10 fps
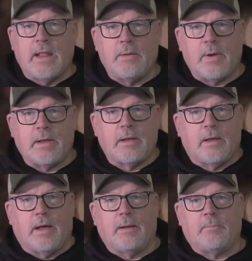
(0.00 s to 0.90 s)
anyway,
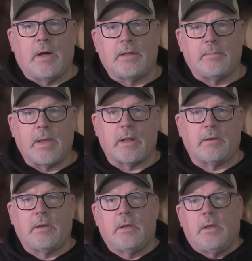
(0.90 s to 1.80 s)
I'm on the
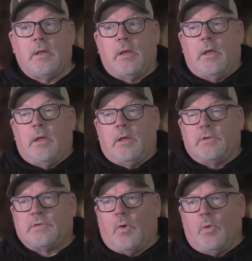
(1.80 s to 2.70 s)
mend.
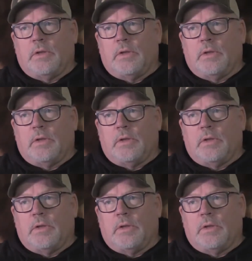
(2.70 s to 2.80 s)
So